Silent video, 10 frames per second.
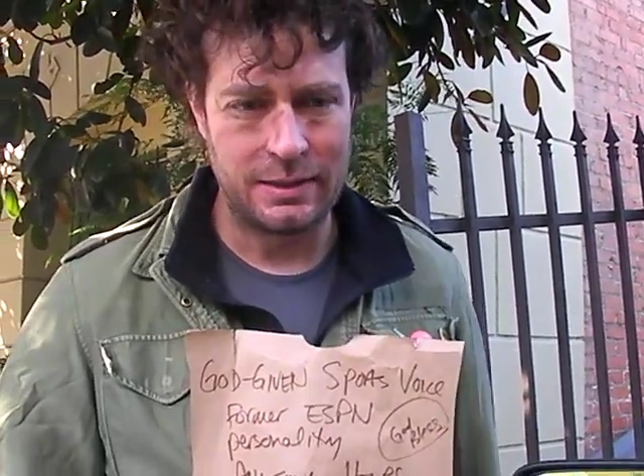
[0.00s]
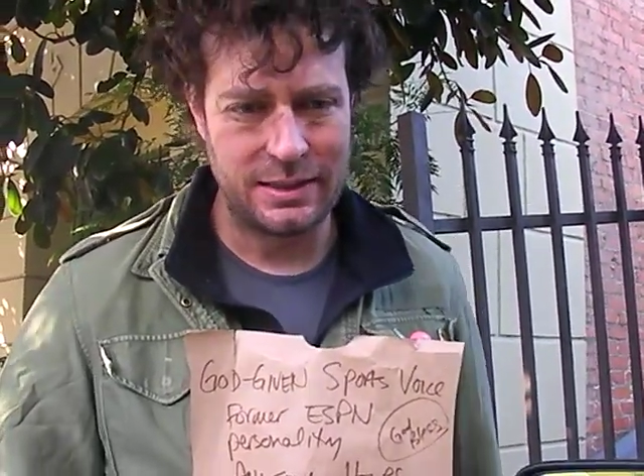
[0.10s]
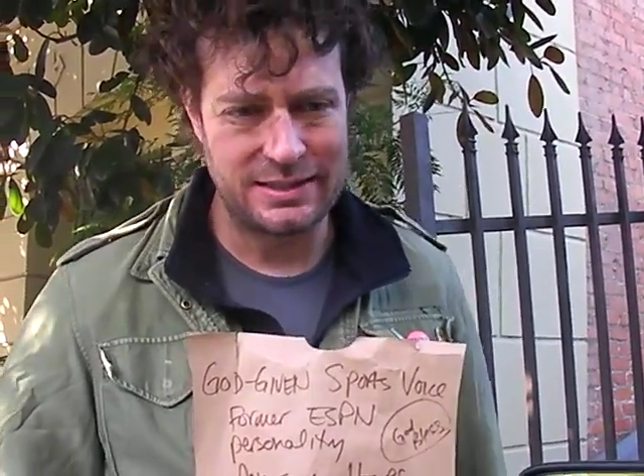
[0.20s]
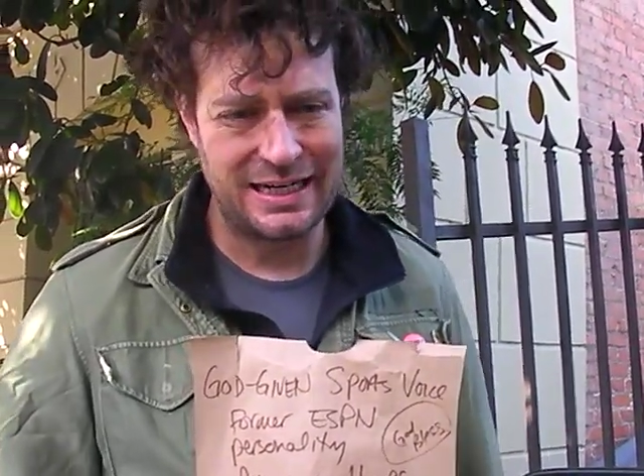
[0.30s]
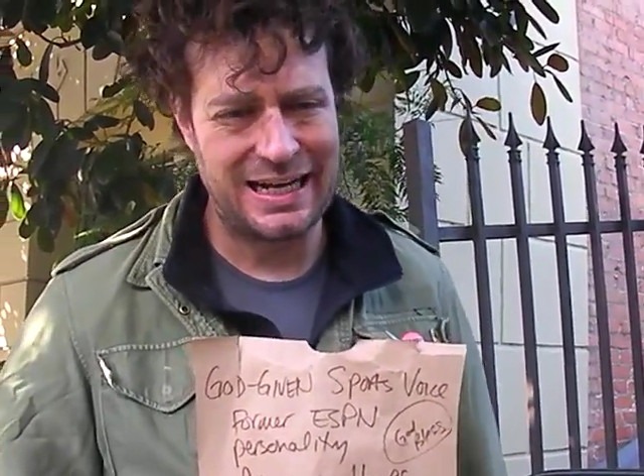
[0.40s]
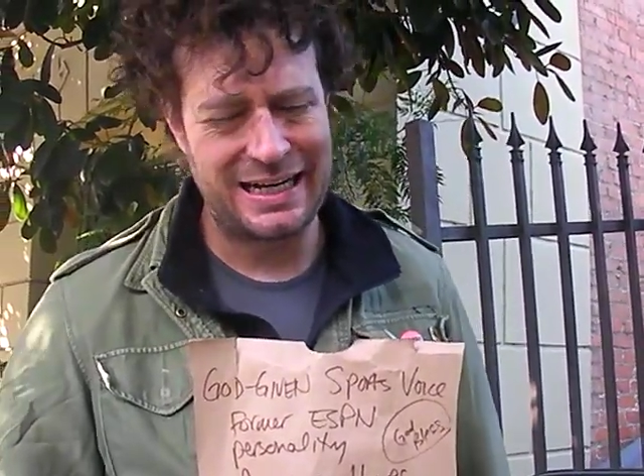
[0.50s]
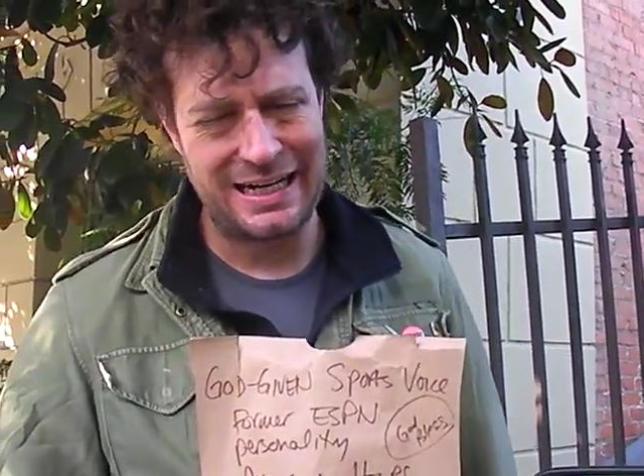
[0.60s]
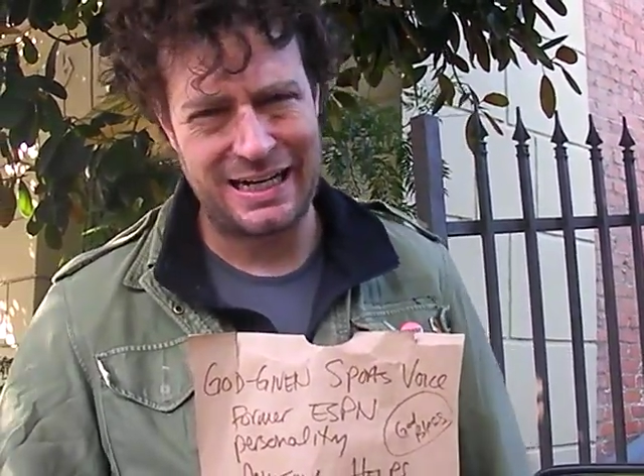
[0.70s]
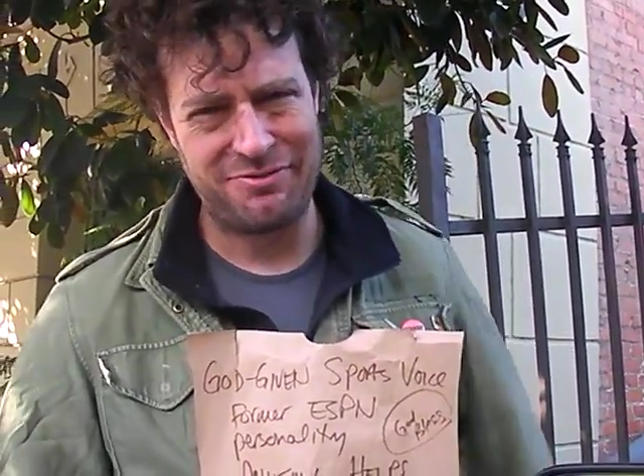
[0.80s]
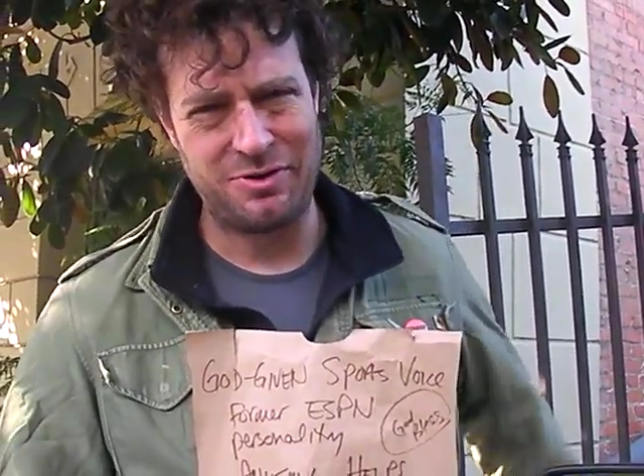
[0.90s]
Because I got an
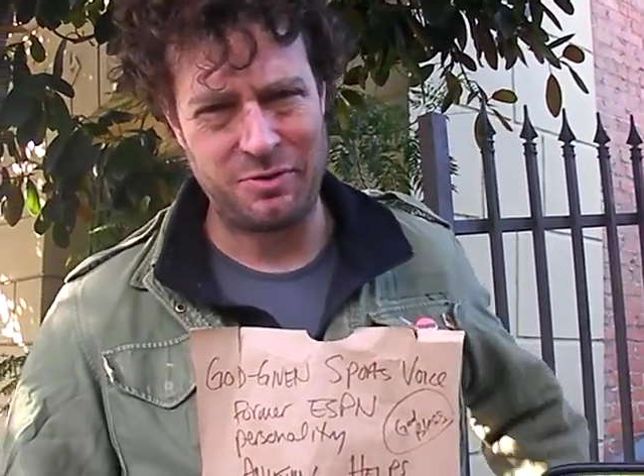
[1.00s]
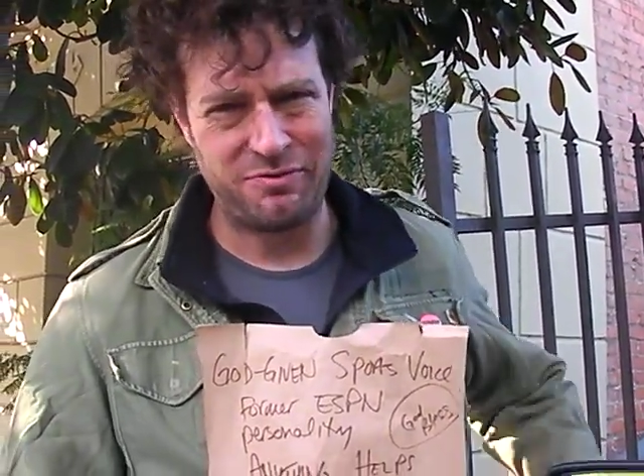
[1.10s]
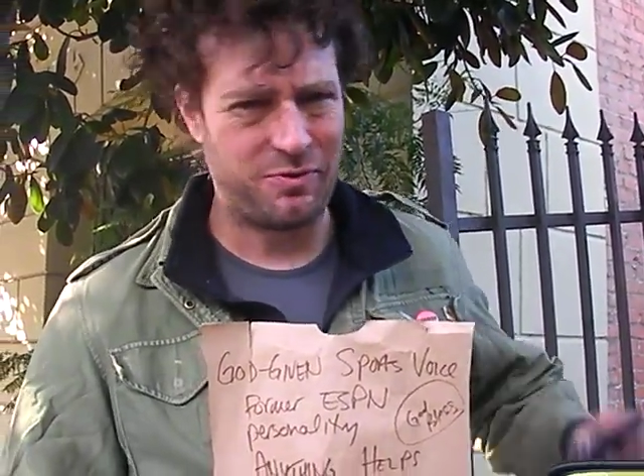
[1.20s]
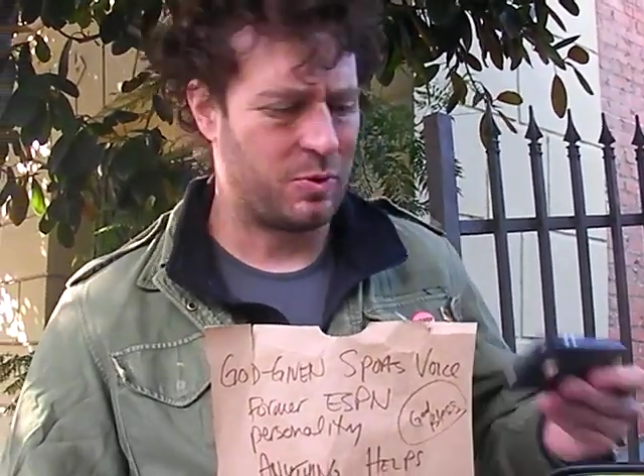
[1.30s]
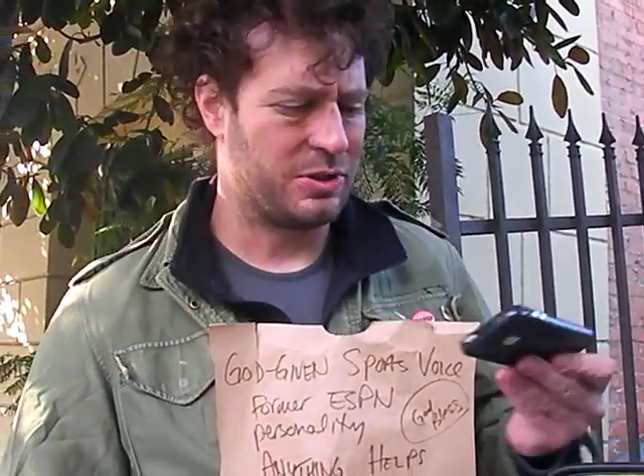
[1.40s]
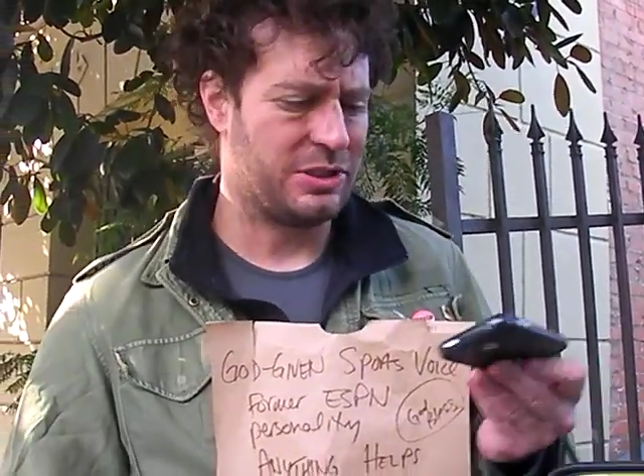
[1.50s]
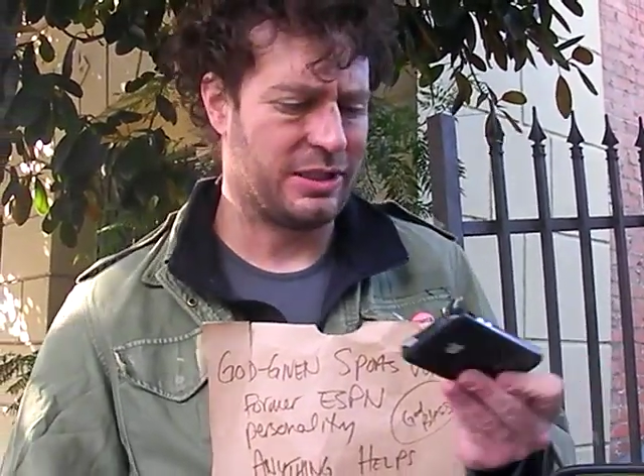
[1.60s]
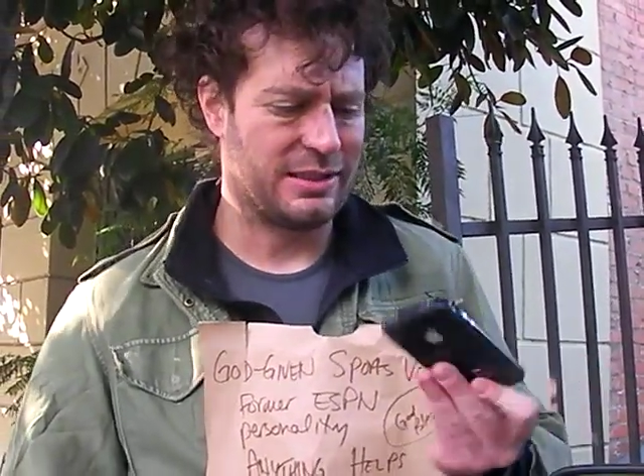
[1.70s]
iPhone 4G.